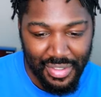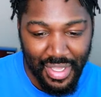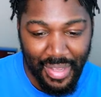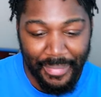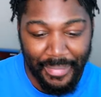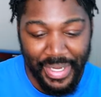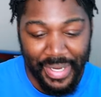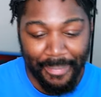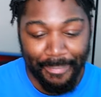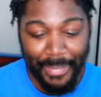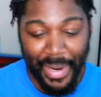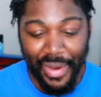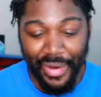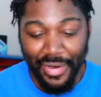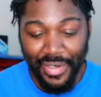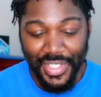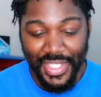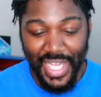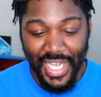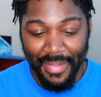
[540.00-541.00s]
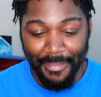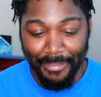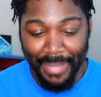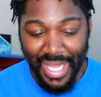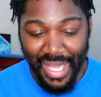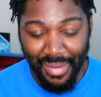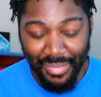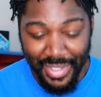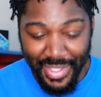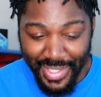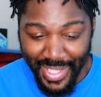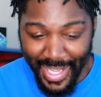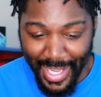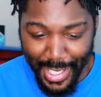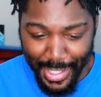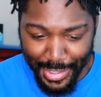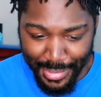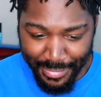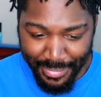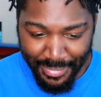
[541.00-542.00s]
How many burgers I could buy with
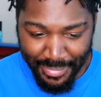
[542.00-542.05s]
that?